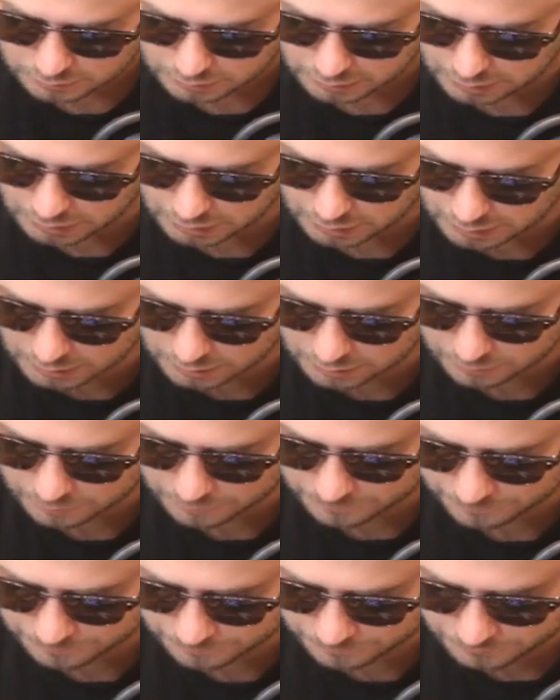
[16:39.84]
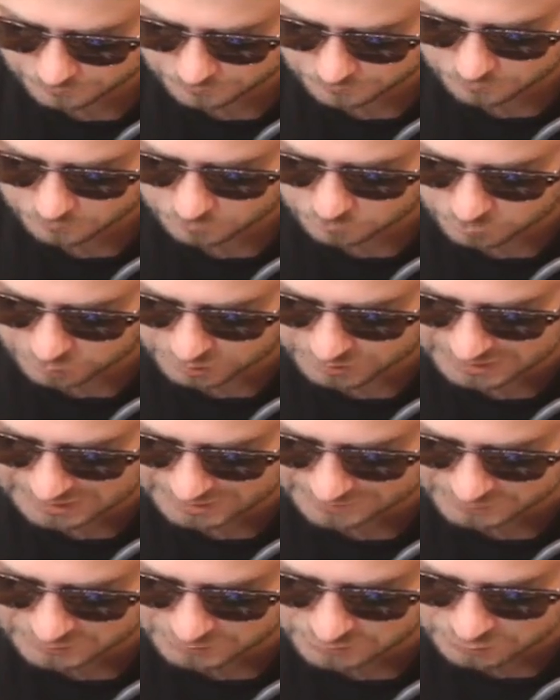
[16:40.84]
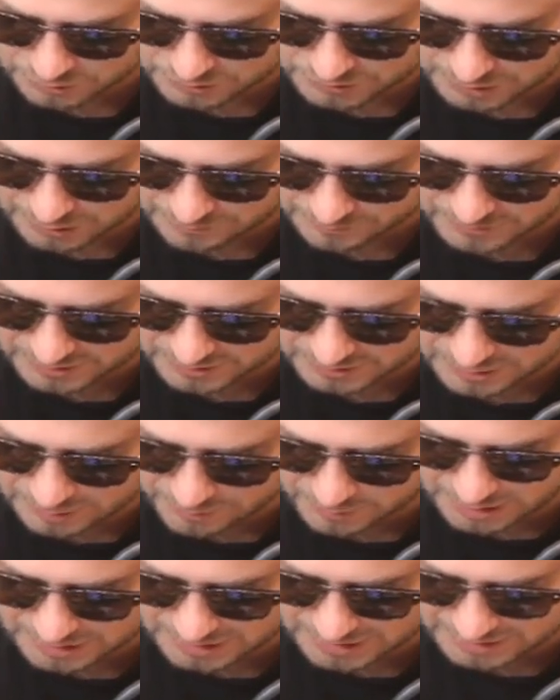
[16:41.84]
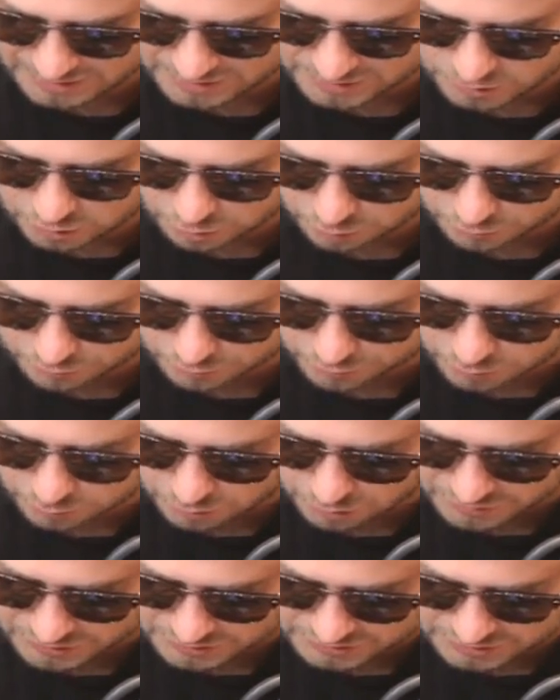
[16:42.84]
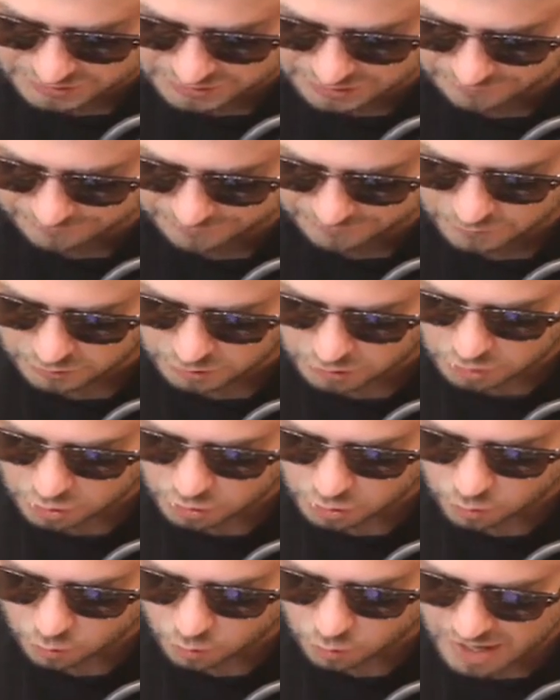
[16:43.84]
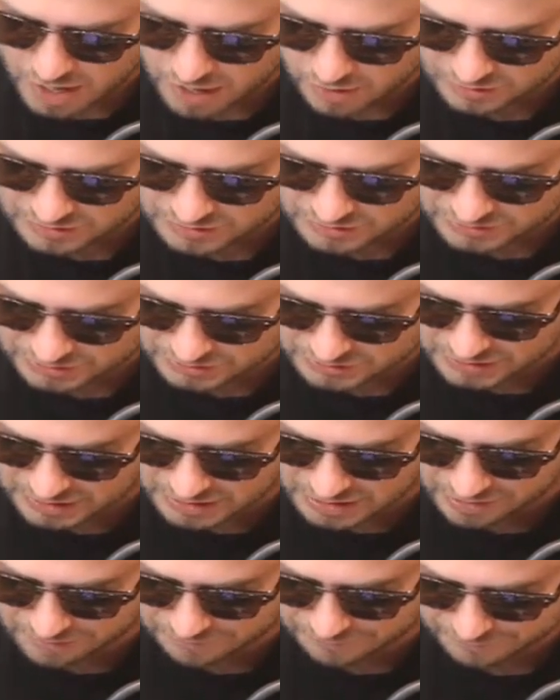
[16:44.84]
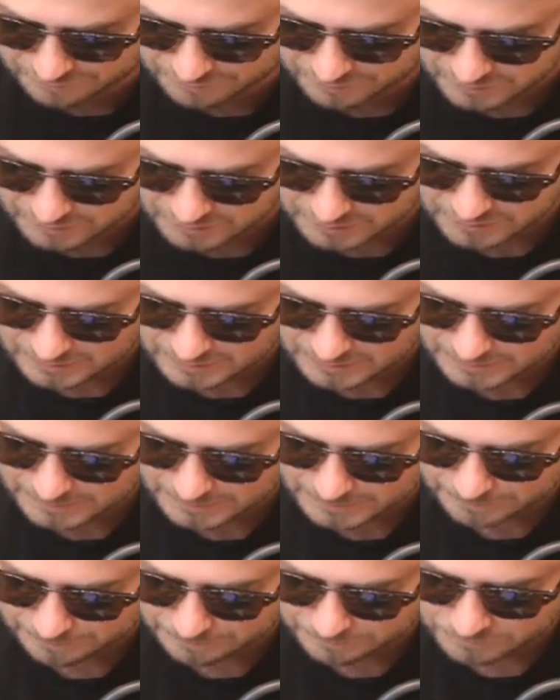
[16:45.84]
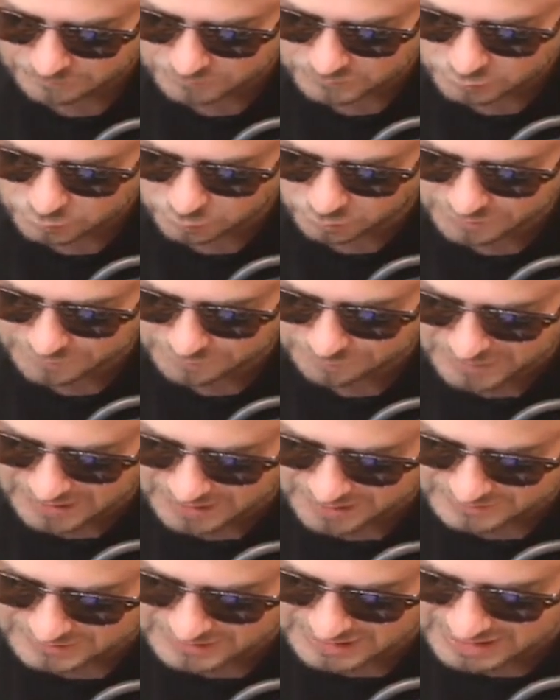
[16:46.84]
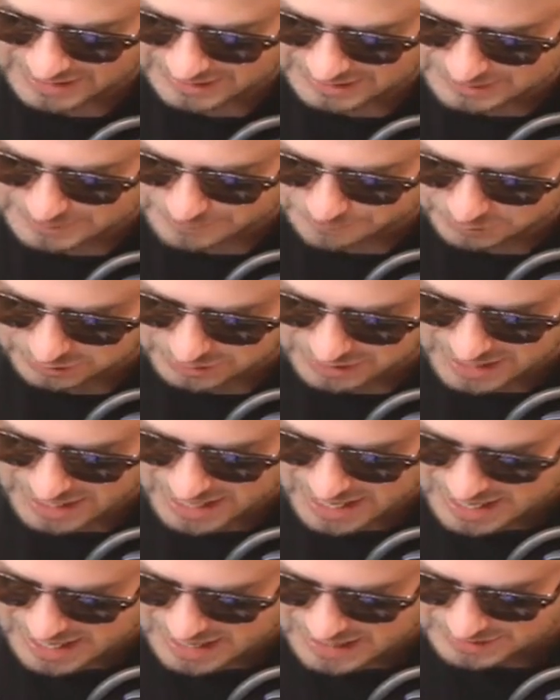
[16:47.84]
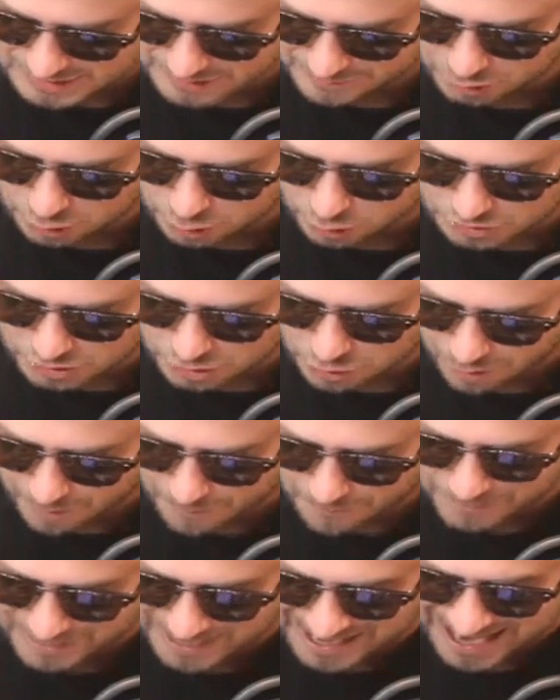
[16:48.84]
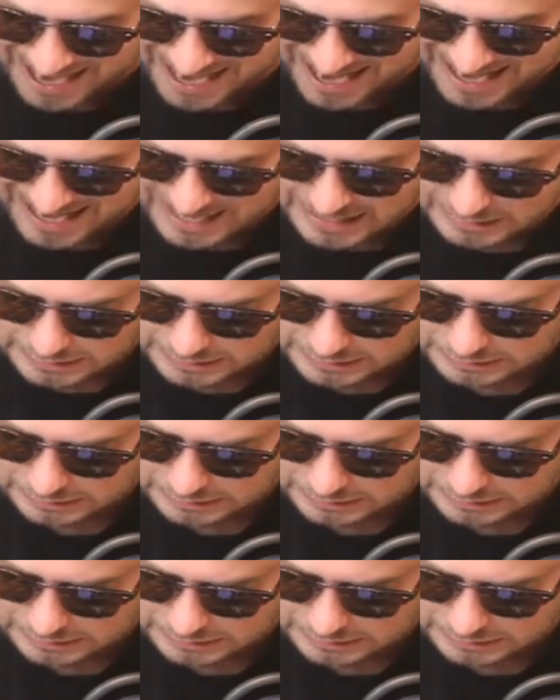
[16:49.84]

Alright. We're going to have to do something. Come on, Hex. Go through all this stuff. Where is the stuff? 25 seconds, please. I'm losing to a bot.